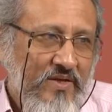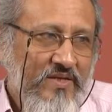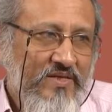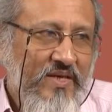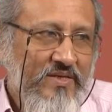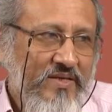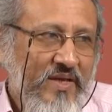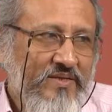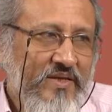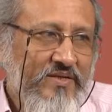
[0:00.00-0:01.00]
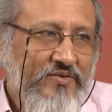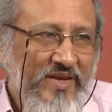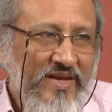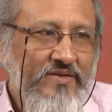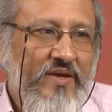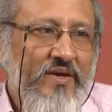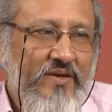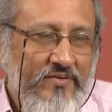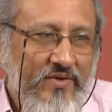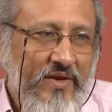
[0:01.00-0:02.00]
A syntactic tree
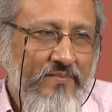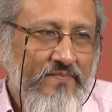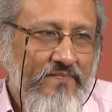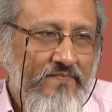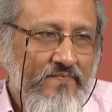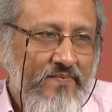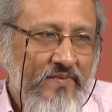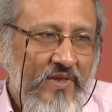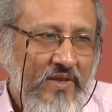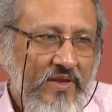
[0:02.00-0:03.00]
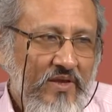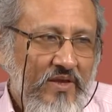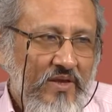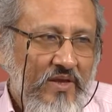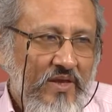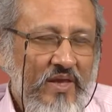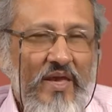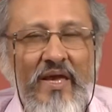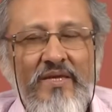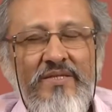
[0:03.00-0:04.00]
diagram
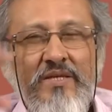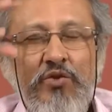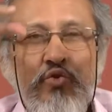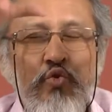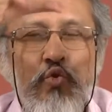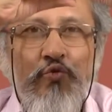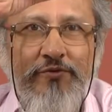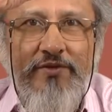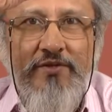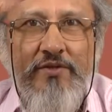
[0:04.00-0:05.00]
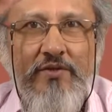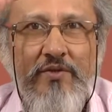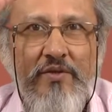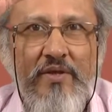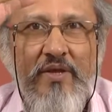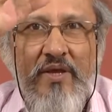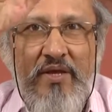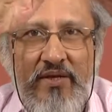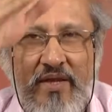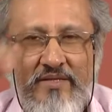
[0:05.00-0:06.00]
has nodes
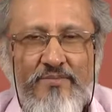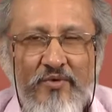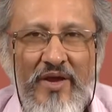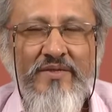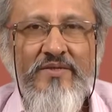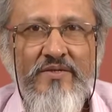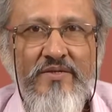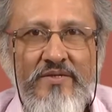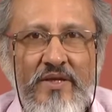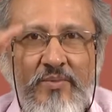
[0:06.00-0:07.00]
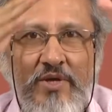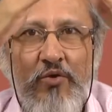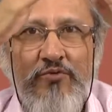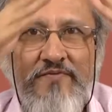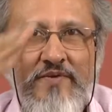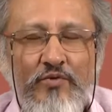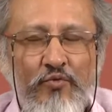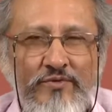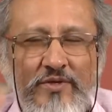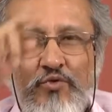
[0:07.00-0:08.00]
and has branches coming out of the
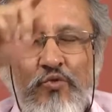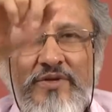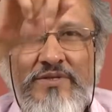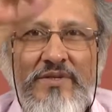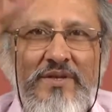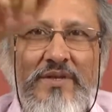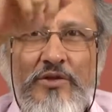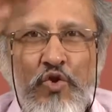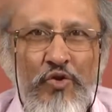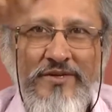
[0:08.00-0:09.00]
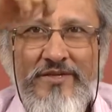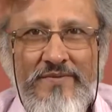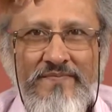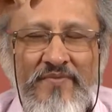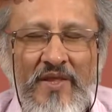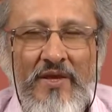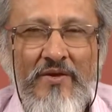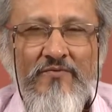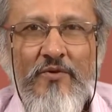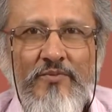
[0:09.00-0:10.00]
nodes. A node is a little dot.
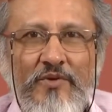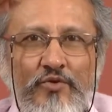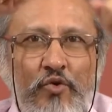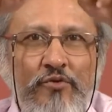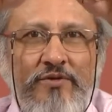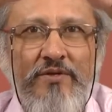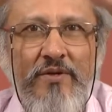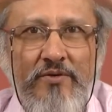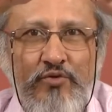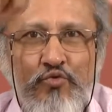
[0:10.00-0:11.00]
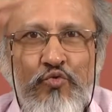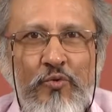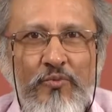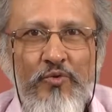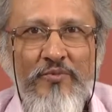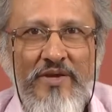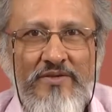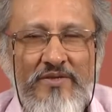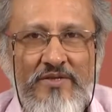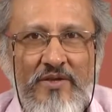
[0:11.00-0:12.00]
From the dot, 2 or more
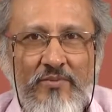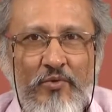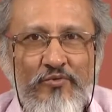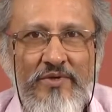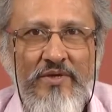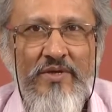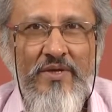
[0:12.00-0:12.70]
branches come out.